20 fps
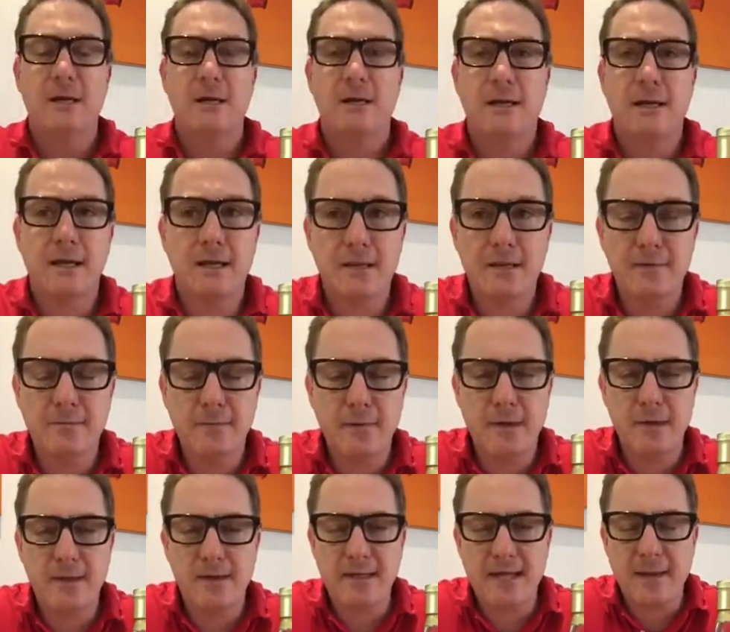They
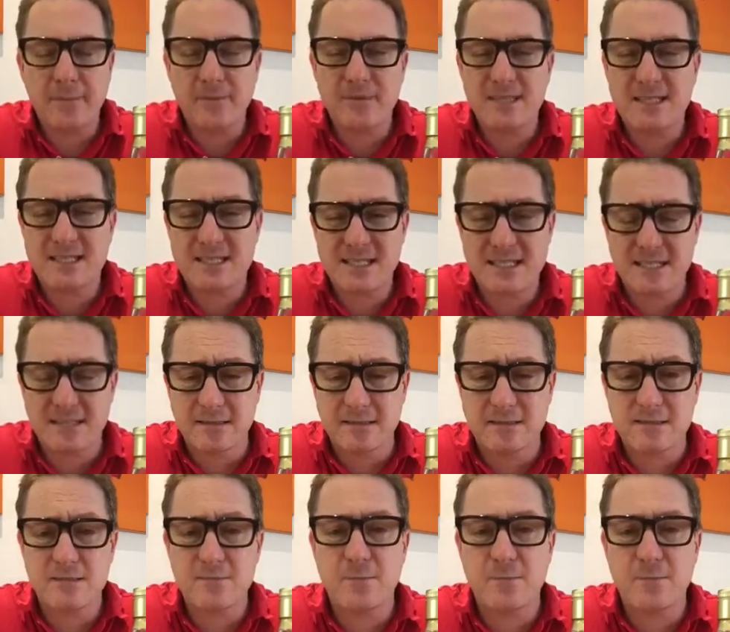kept the stills,